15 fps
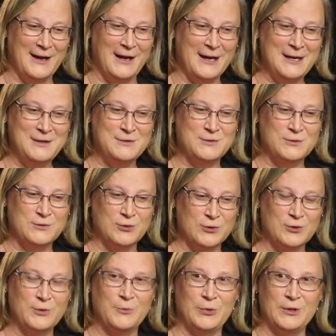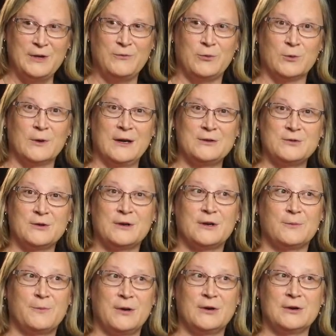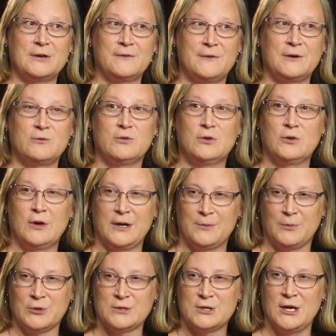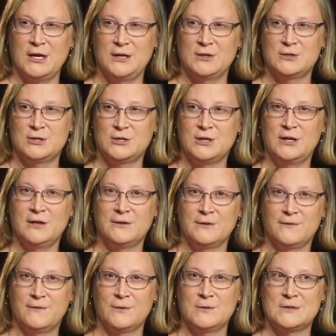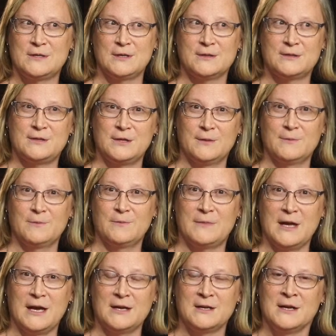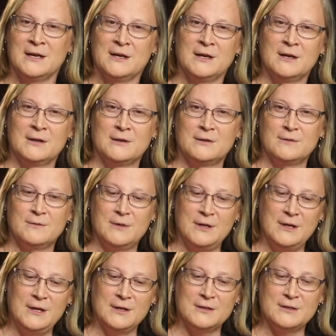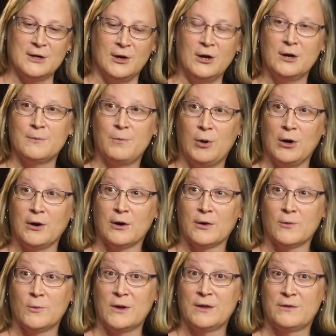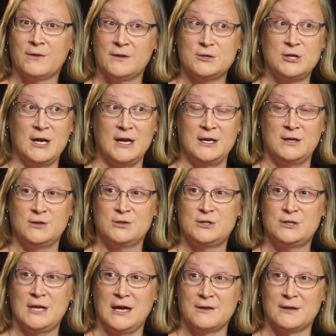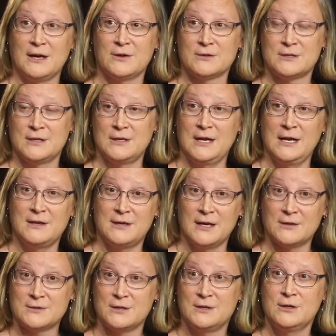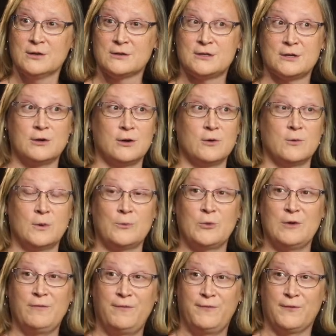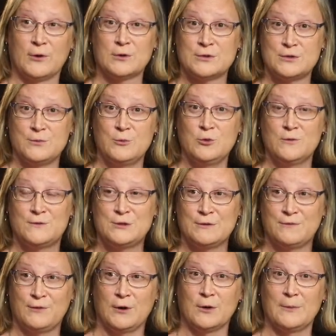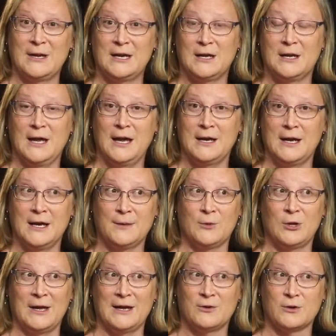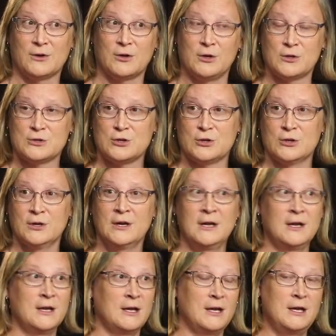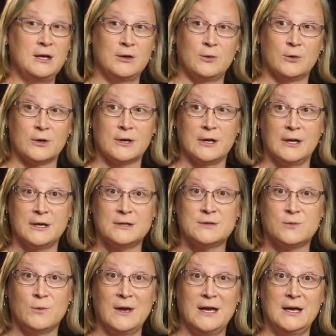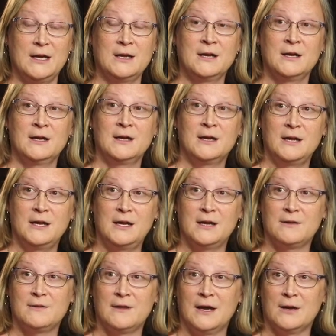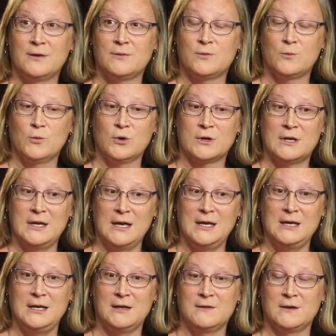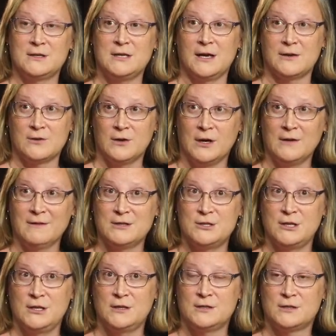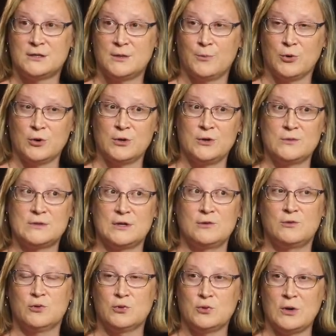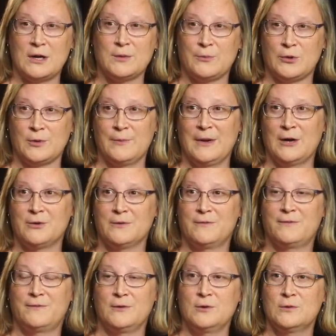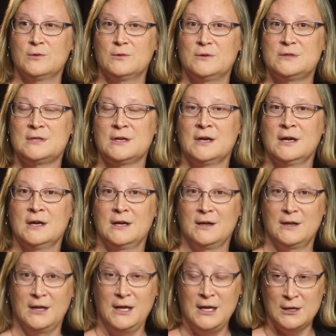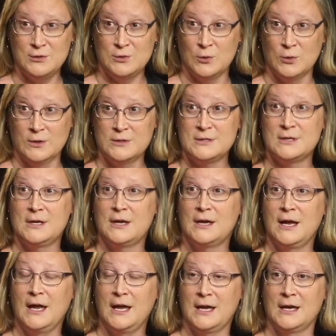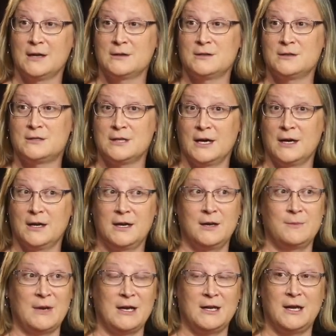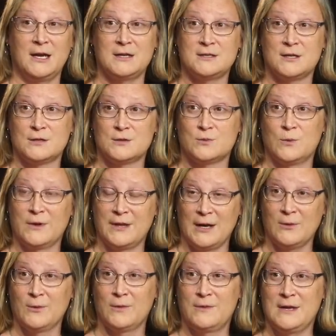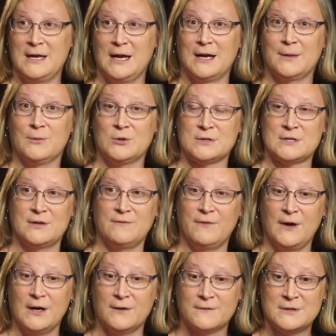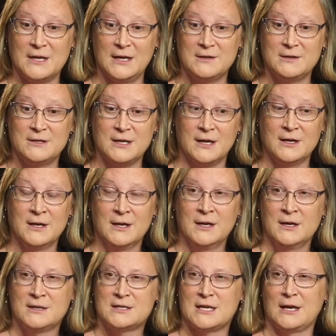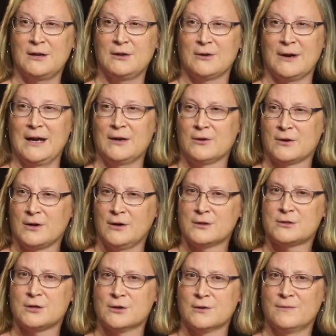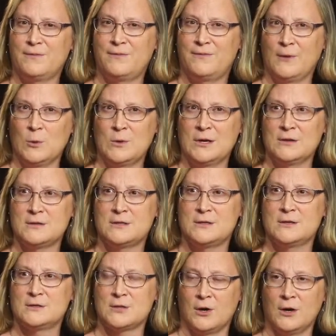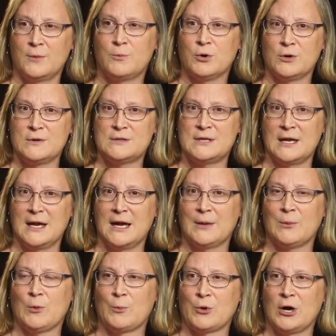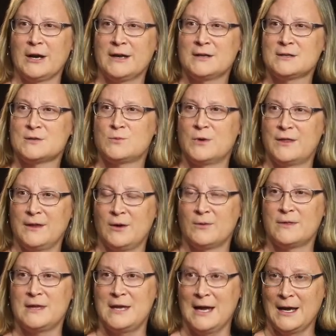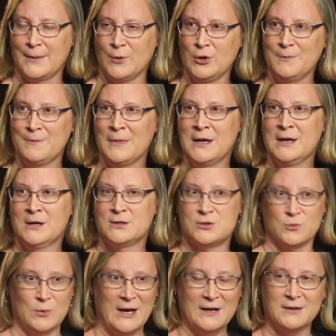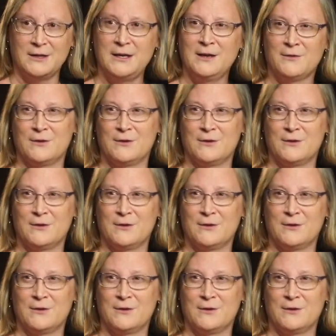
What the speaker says: I truly believe we're entering a period of incredible change in the food system that is on par with the change 10,000, 8,000 years ago when we first moved to farming and animal agriculture in an organized way, in that we're gaining the technologies to produce incredible amount of foods indoors, and in many cases without the animals involved. And cellular agriculture focuses on producing animal products without the animal directly.